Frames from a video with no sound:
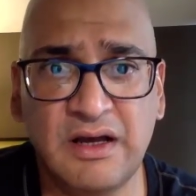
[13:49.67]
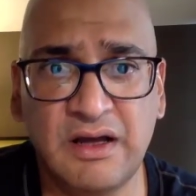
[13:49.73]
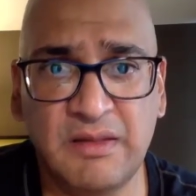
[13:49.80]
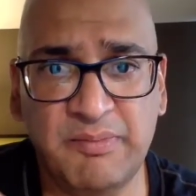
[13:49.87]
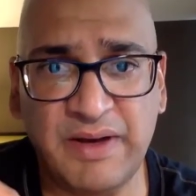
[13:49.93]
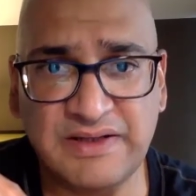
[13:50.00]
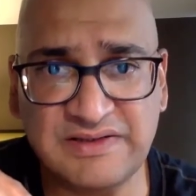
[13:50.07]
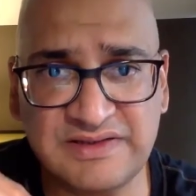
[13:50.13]

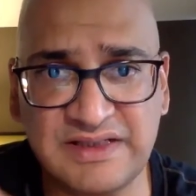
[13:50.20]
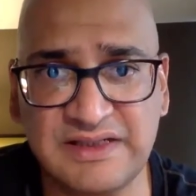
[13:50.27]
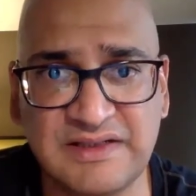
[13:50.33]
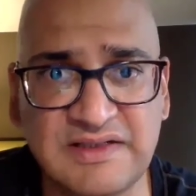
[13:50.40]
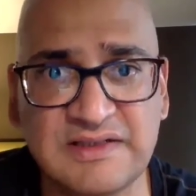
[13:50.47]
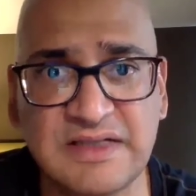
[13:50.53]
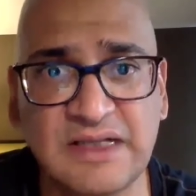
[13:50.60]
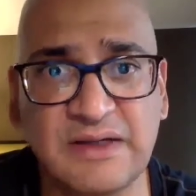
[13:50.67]
by sitting
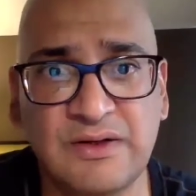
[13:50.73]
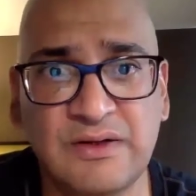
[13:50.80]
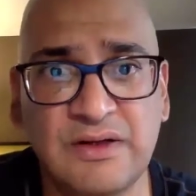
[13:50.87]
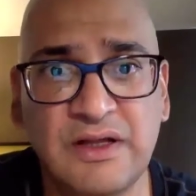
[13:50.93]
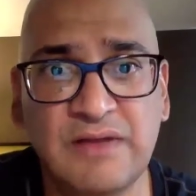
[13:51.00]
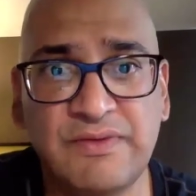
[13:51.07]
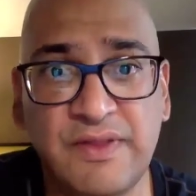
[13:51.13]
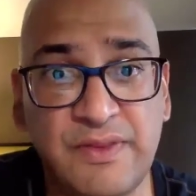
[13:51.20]
still
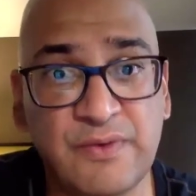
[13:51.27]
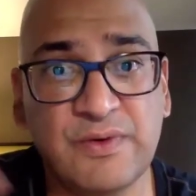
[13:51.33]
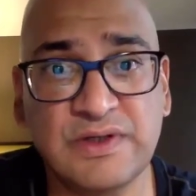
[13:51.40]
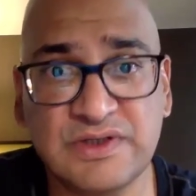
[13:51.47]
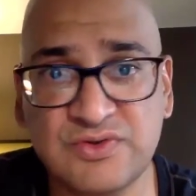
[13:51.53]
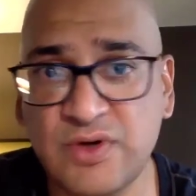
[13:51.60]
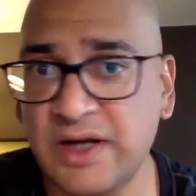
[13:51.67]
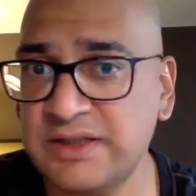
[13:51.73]
than there is
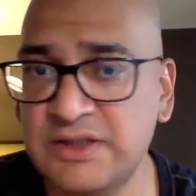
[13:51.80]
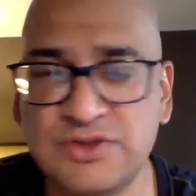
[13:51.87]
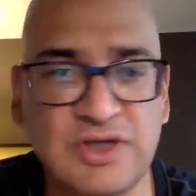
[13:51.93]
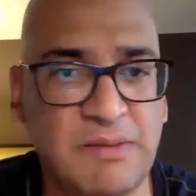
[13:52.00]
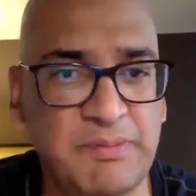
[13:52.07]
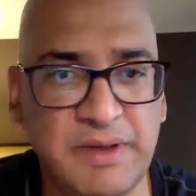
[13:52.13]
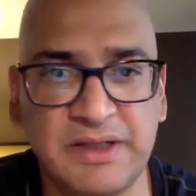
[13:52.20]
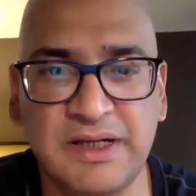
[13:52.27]
trying to
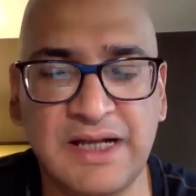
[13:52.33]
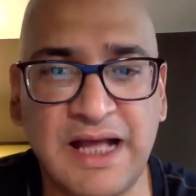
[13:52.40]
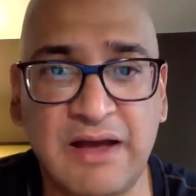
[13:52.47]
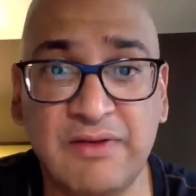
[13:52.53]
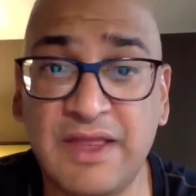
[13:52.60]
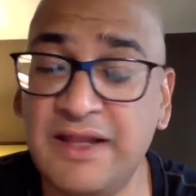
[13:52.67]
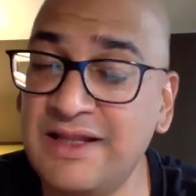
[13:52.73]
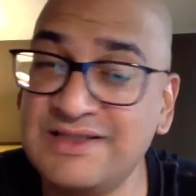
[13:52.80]
jump in and out.
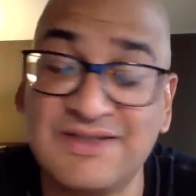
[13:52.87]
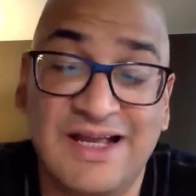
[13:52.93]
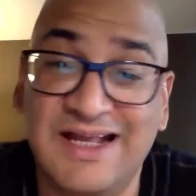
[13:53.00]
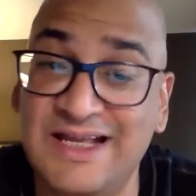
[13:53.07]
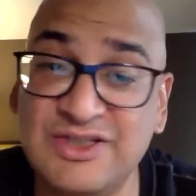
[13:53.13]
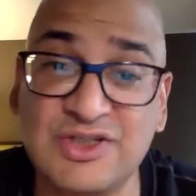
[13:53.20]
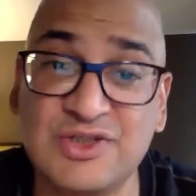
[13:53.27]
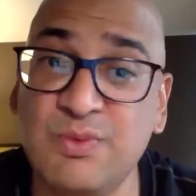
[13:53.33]
And
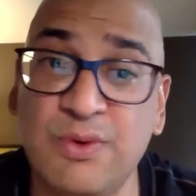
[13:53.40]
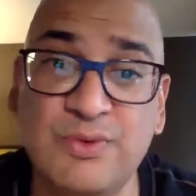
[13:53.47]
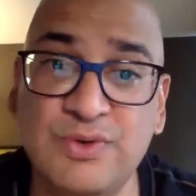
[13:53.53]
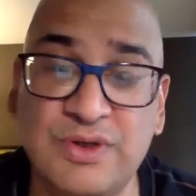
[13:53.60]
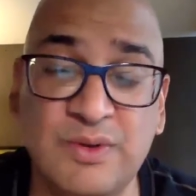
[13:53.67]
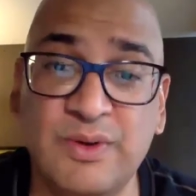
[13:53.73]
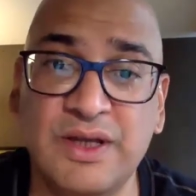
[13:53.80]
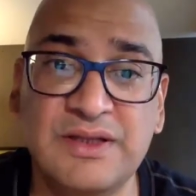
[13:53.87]
I just won't
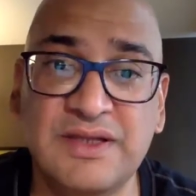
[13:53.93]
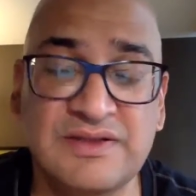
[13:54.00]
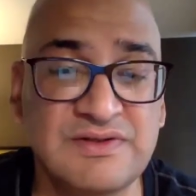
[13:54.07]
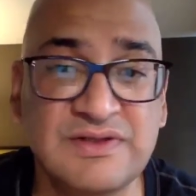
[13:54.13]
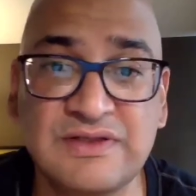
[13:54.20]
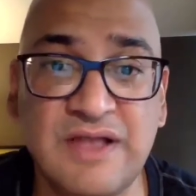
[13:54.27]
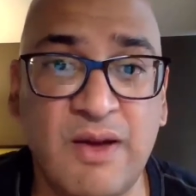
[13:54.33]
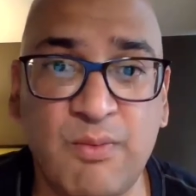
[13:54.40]
do it. That's
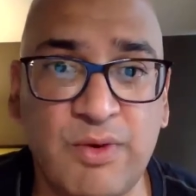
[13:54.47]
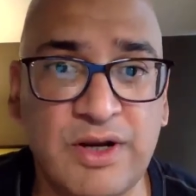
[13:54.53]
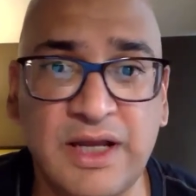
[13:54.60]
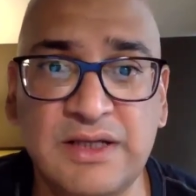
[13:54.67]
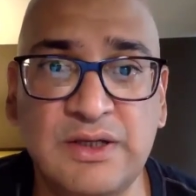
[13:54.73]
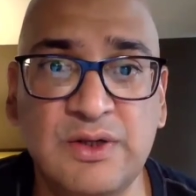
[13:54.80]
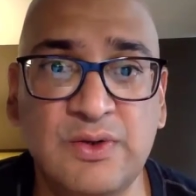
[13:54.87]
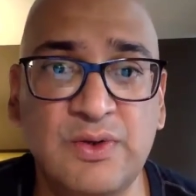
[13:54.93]
just not what I
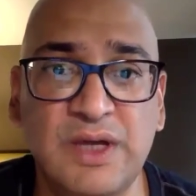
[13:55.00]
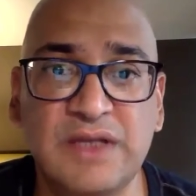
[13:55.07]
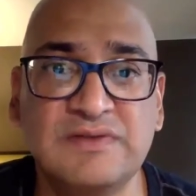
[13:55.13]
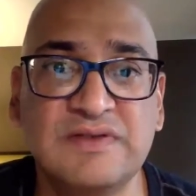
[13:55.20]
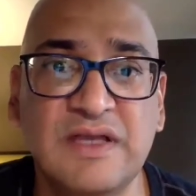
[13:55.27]
do.